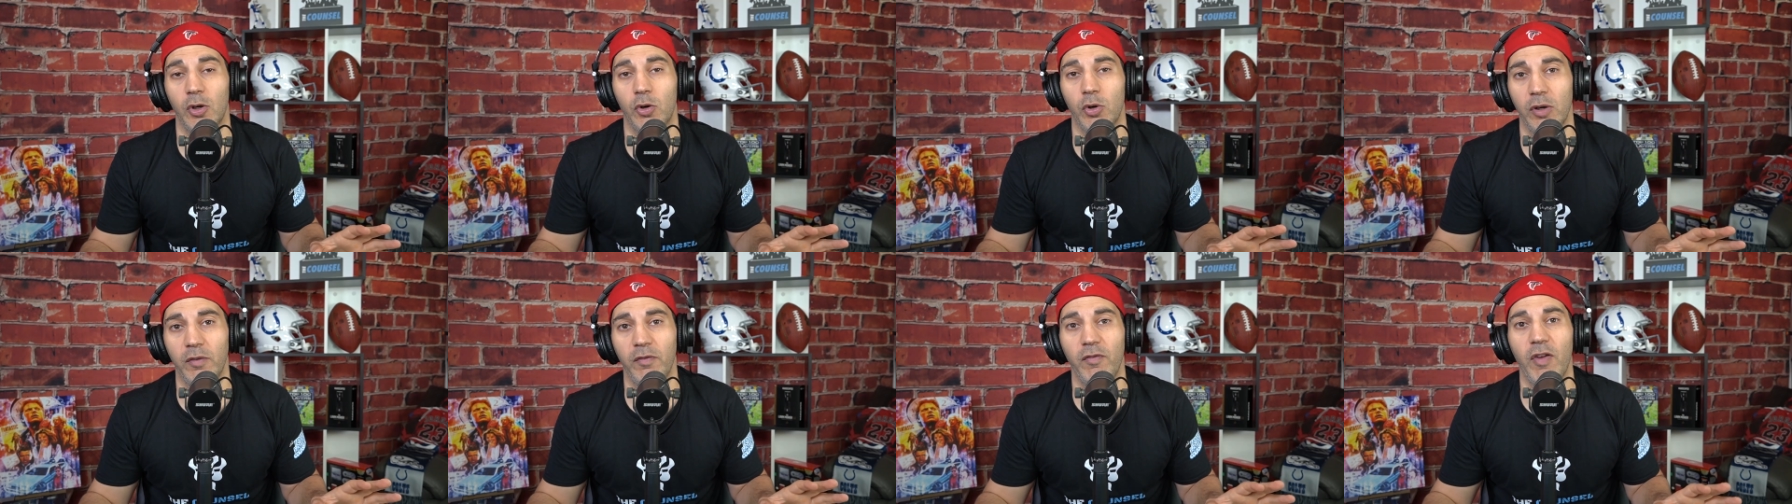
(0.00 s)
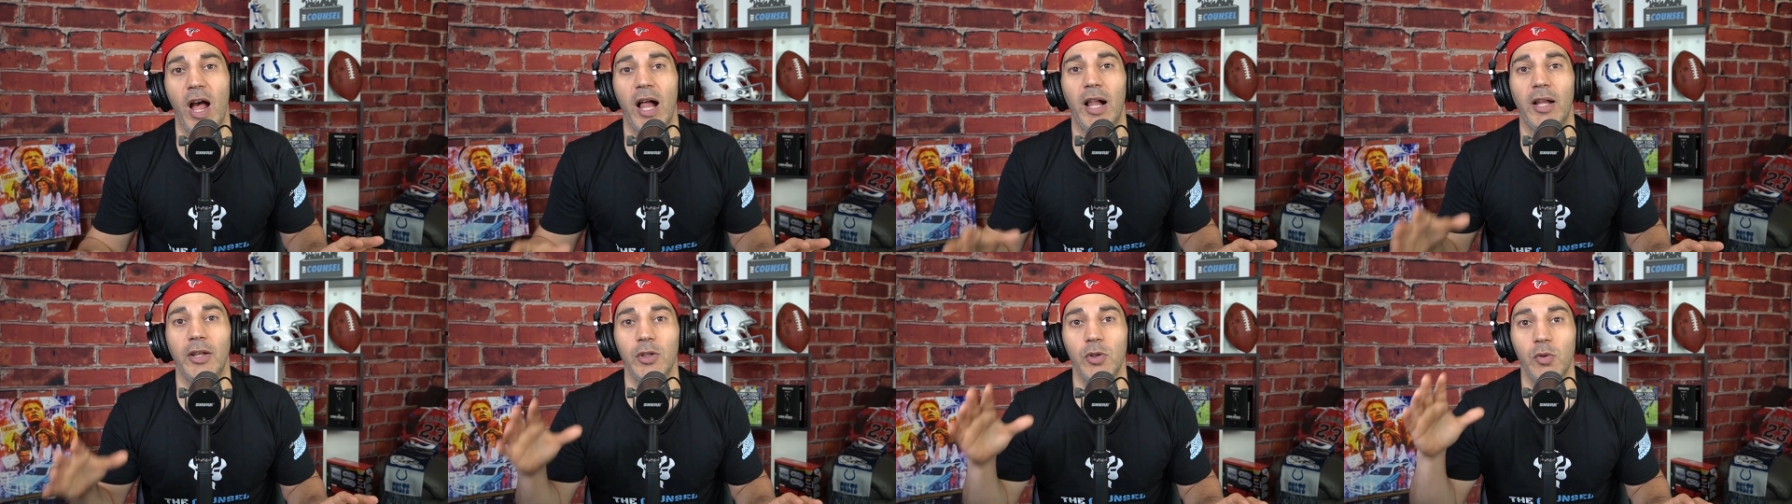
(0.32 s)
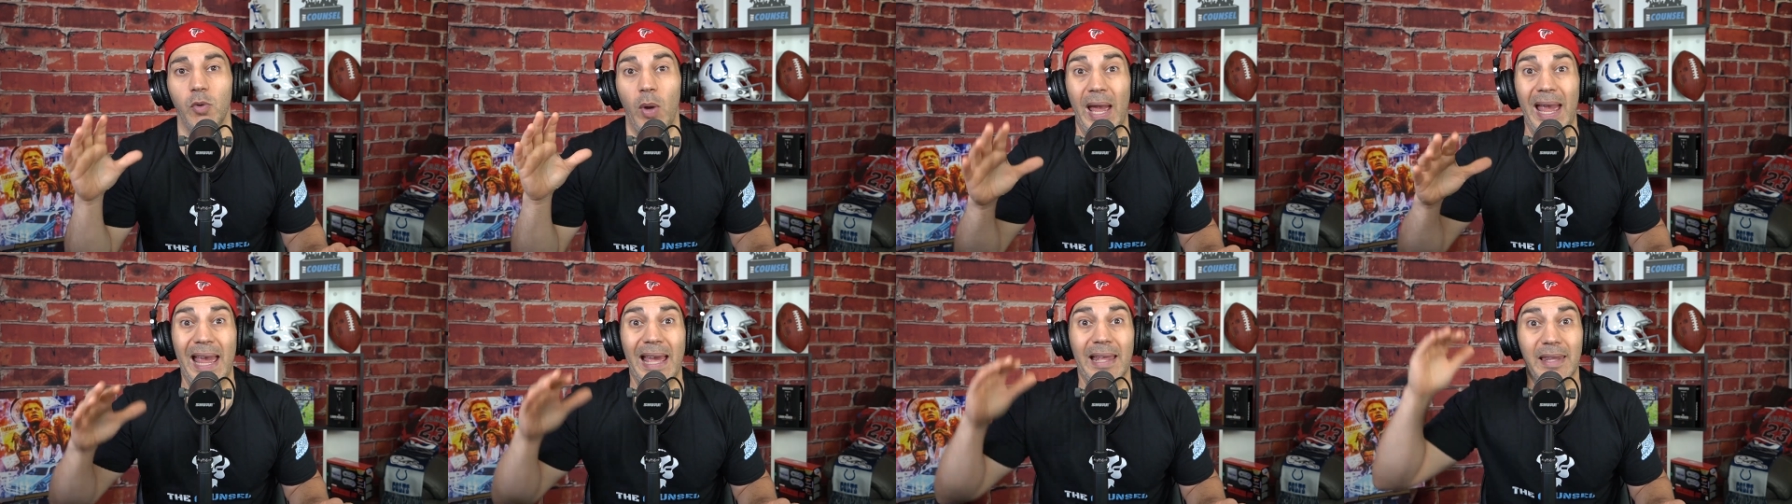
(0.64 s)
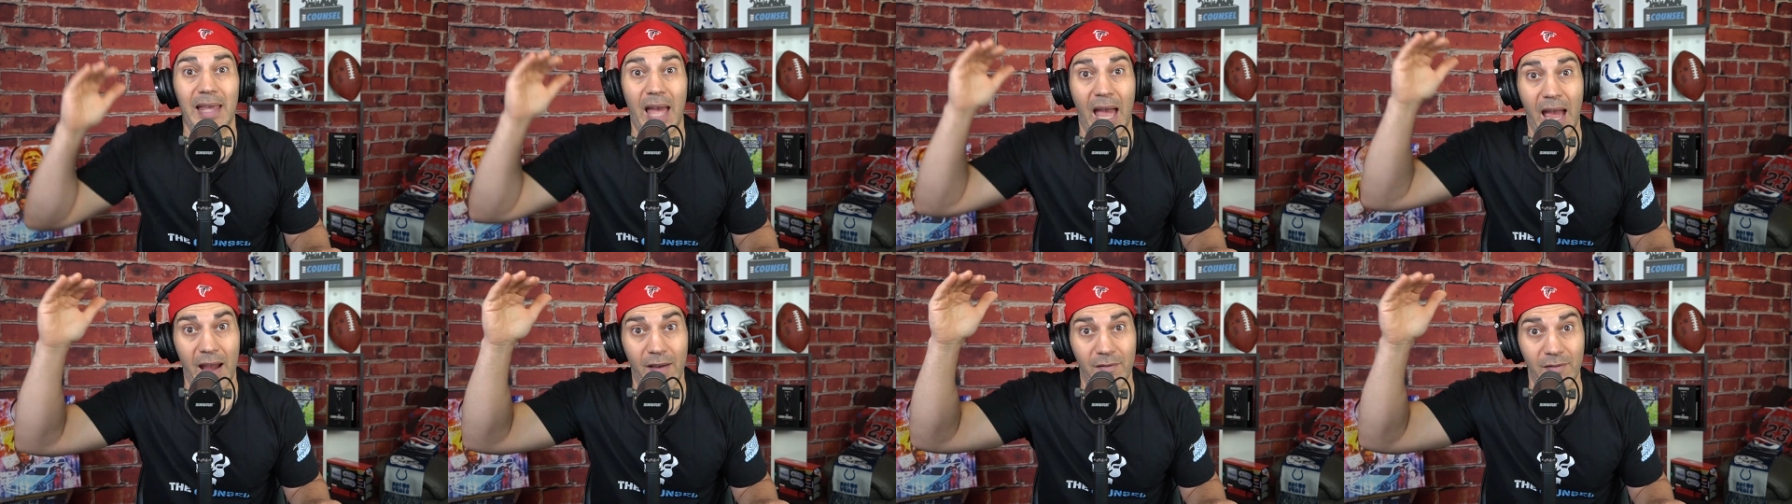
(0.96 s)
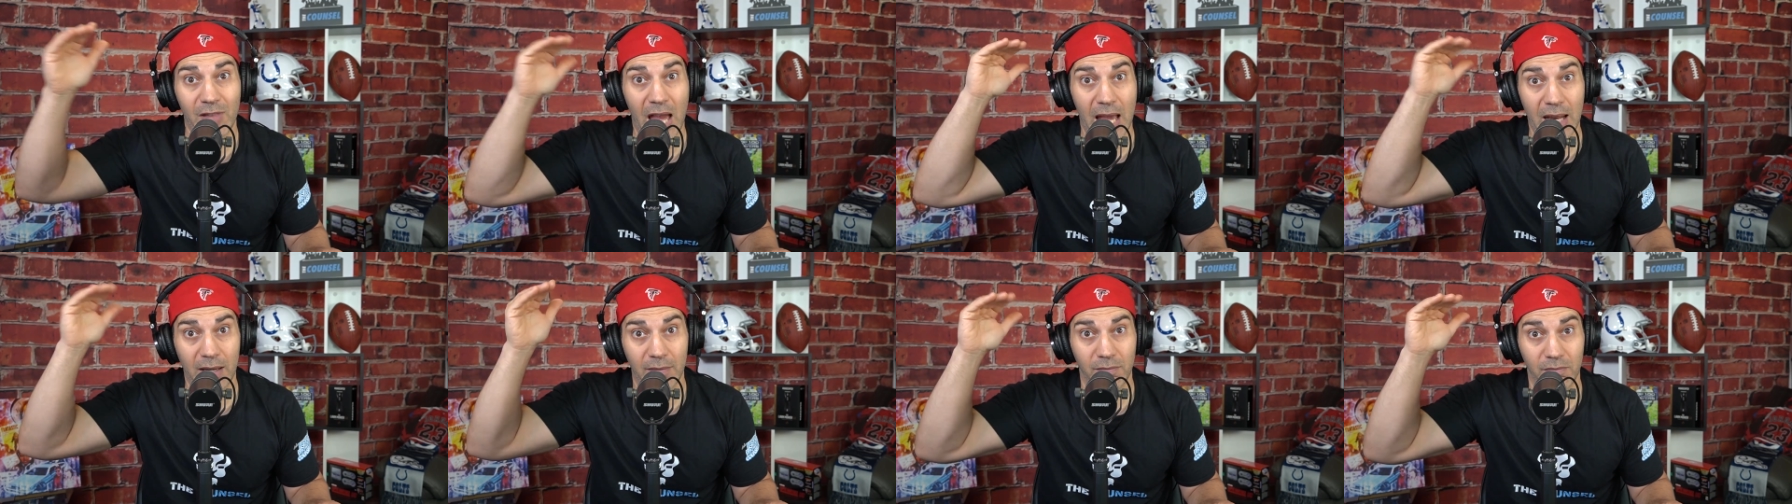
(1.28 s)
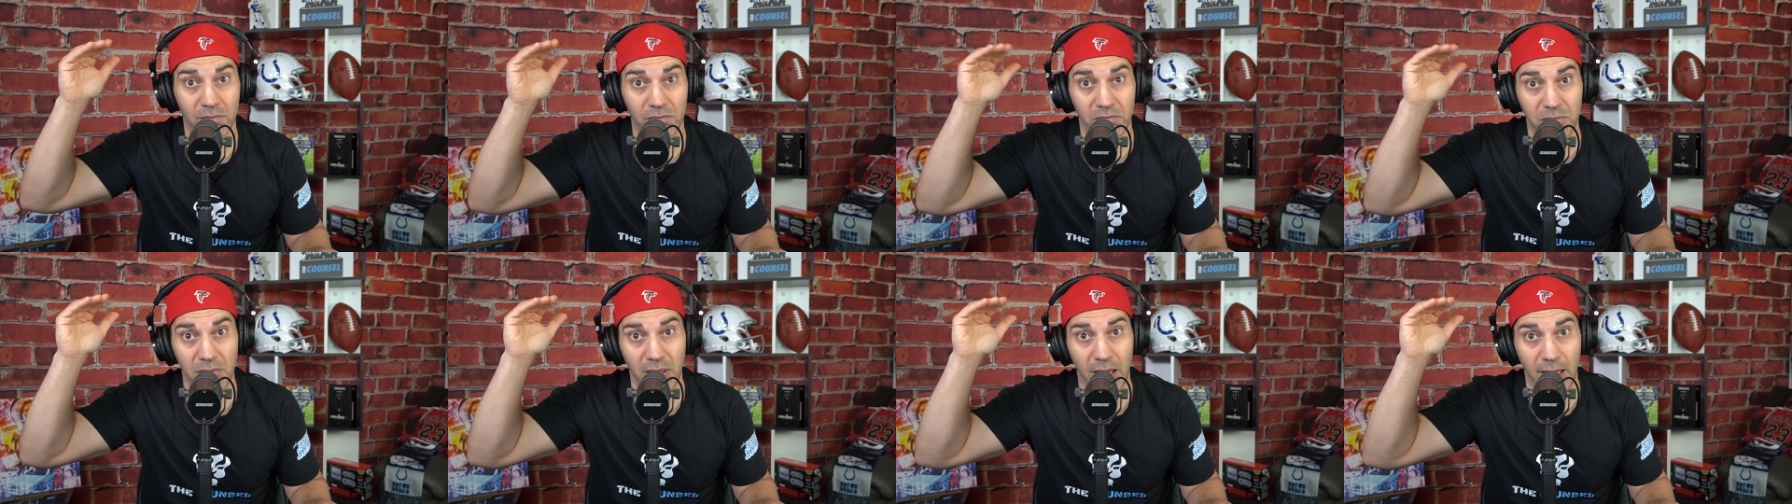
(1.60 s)
good value and have that
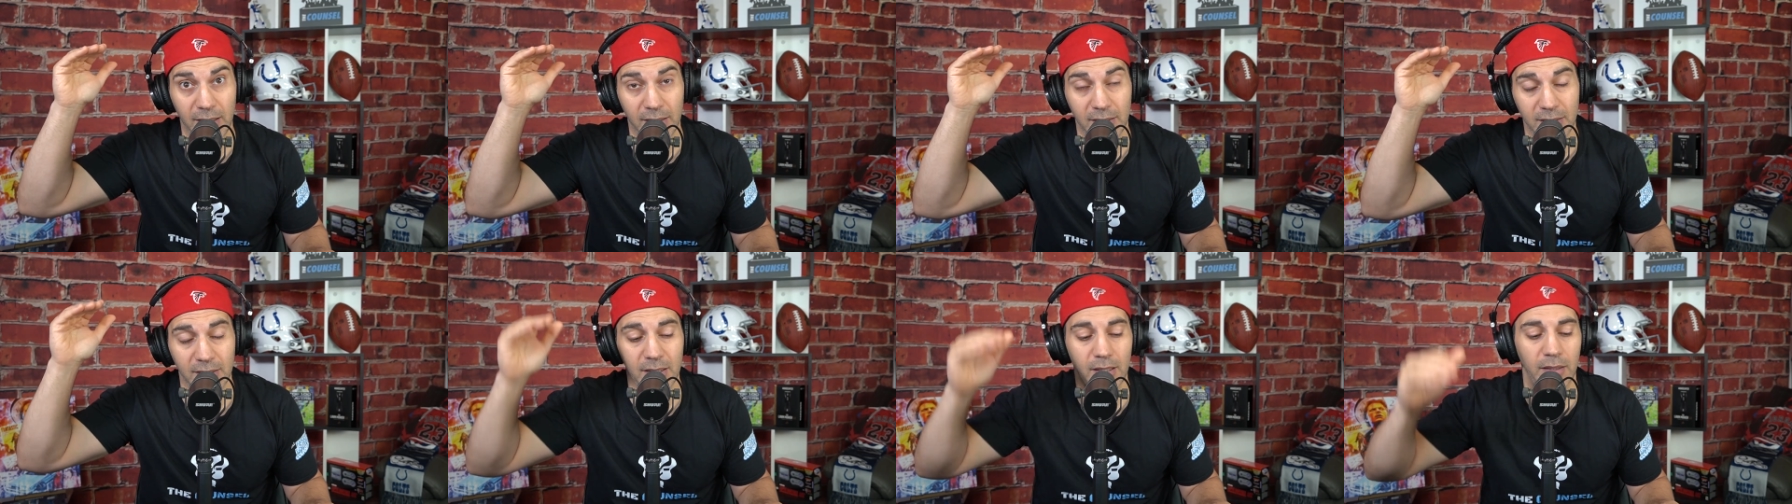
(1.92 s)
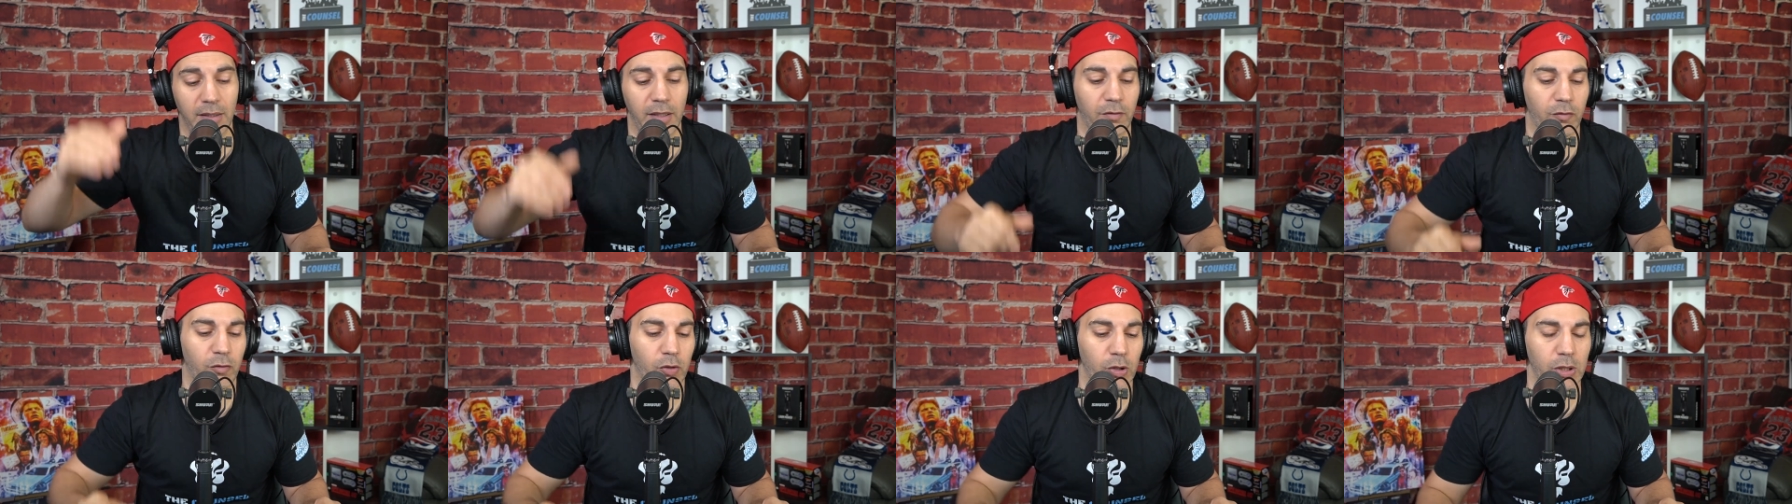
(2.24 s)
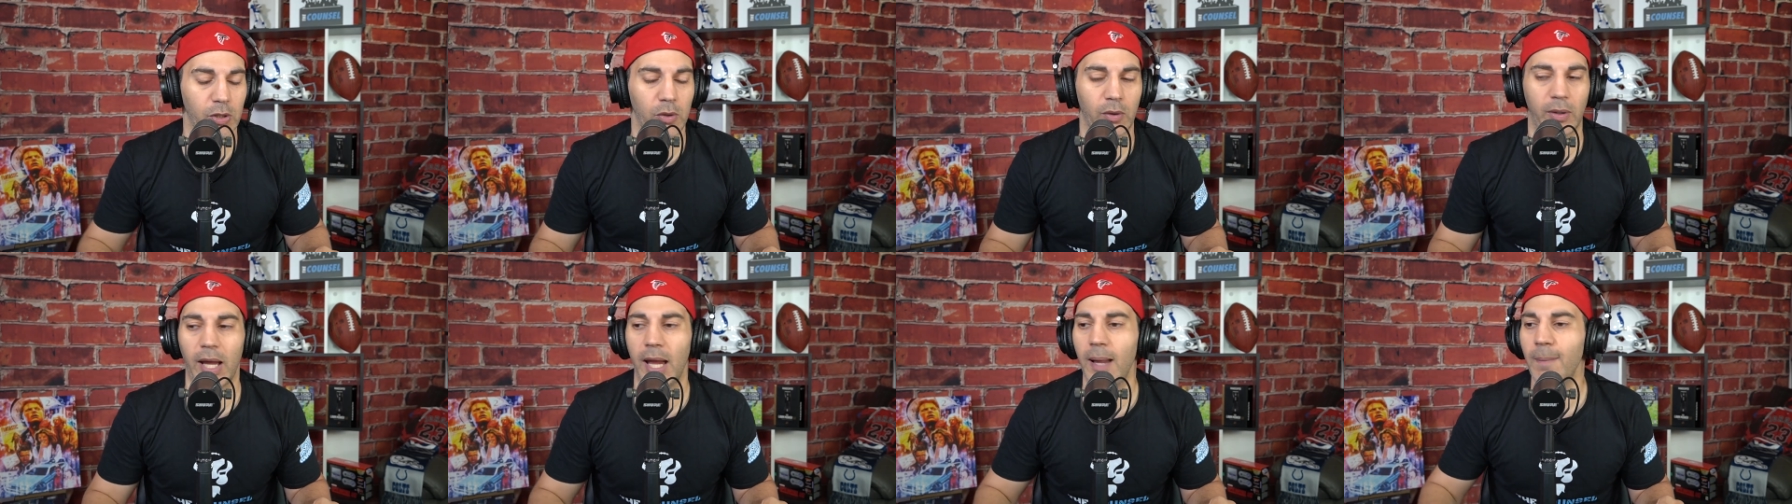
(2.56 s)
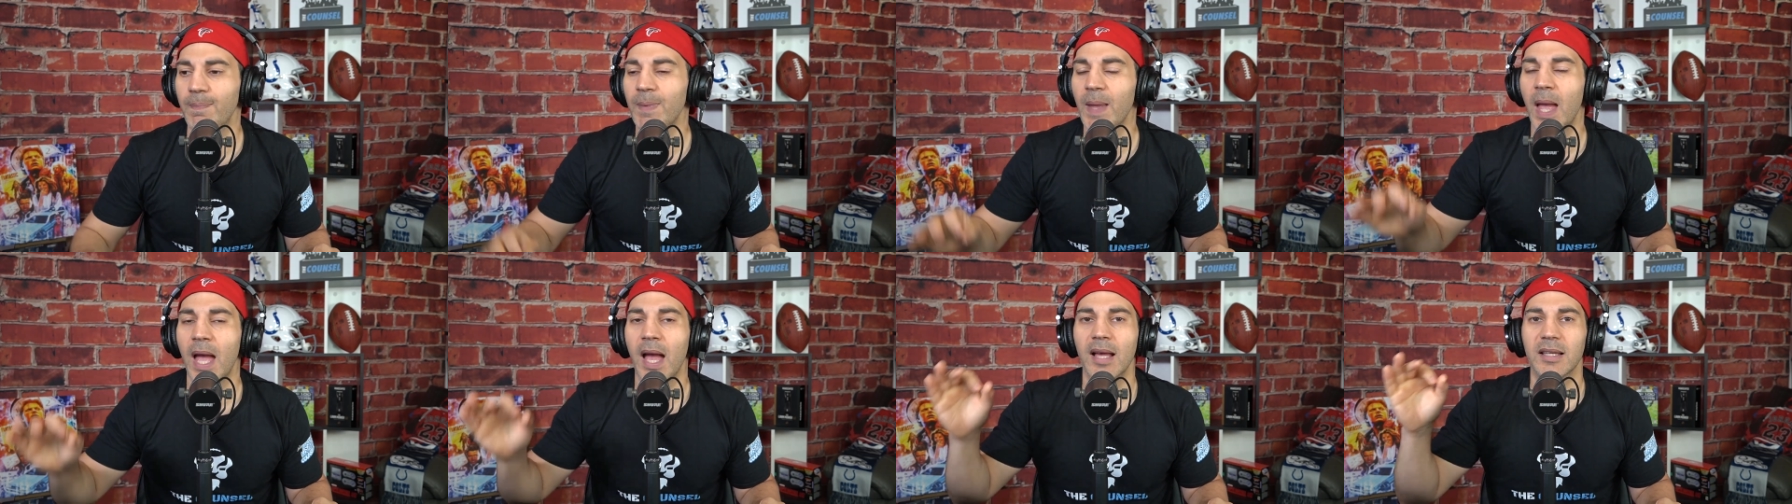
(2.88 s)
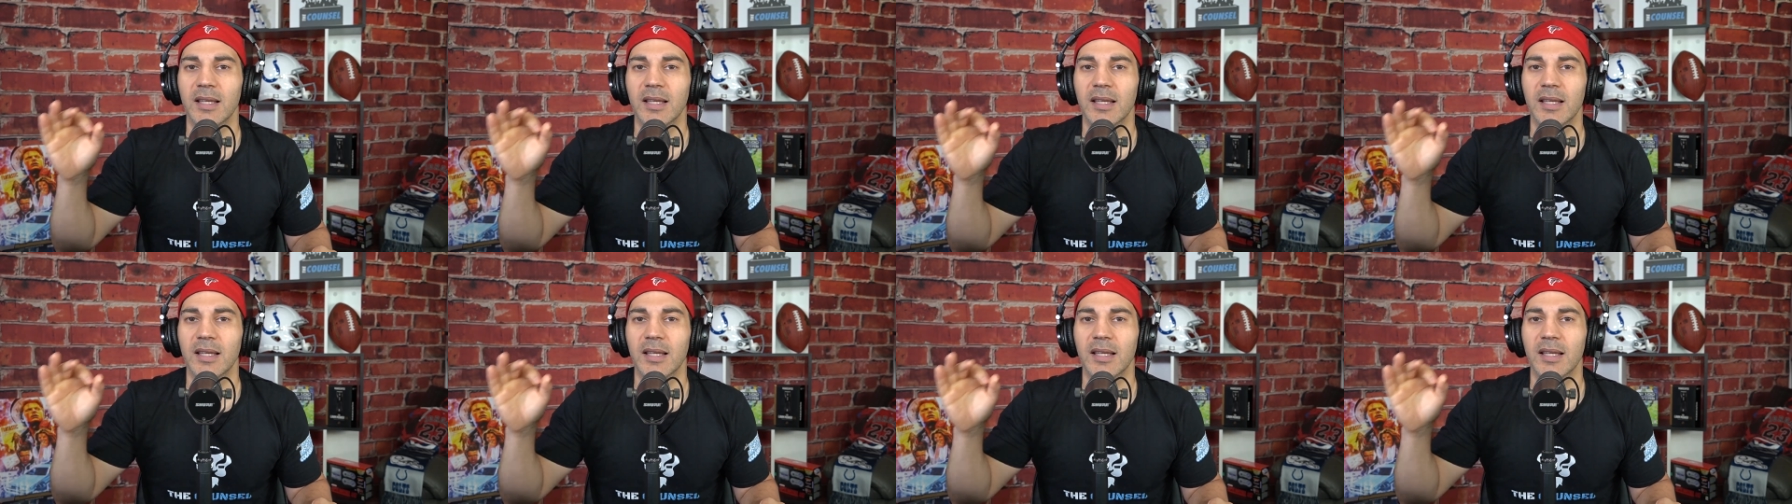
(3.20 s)
nice ceiling for you. Okay.